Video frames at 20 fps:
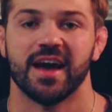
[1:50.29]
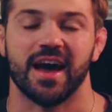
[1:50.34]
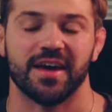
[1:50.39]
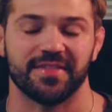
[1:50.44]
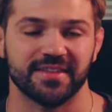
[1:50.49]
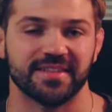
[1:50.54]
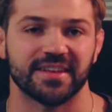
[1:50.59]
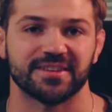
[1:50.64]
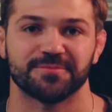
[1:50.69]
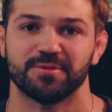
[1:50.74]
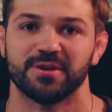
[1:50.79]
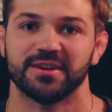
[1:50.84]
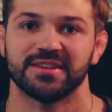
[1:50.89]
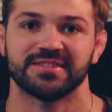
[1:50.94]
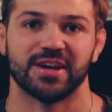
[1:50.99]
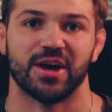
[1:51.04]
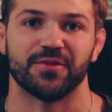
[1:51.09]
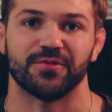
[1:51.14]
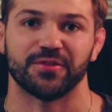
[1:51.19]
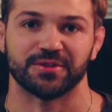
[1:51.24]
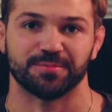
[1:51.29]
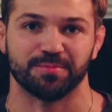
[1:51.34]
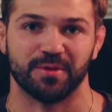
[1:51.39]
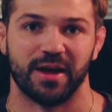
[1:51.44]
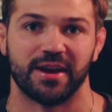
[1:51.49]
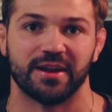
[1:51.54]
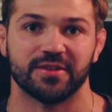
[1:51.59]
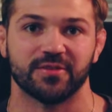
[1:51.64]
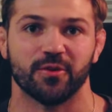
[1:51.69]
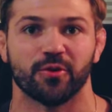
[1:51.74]
I think that's pretty
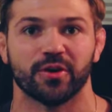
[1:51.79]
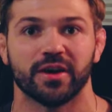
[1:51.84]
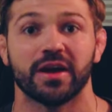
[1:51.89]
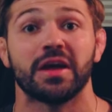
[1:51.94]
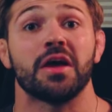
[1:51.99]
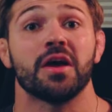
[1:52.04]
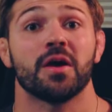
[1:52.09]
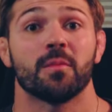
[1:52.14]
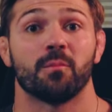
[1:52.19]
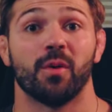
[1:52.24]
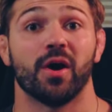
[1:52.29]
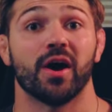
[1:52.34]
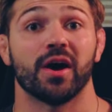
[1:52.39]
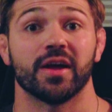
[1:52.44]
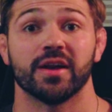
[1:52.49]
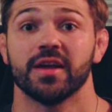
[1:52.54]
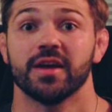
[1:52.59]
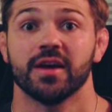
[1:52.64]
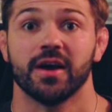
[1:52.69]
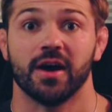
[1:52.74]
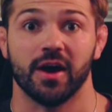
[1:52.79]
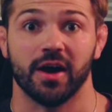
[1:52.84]
self-explanatory, but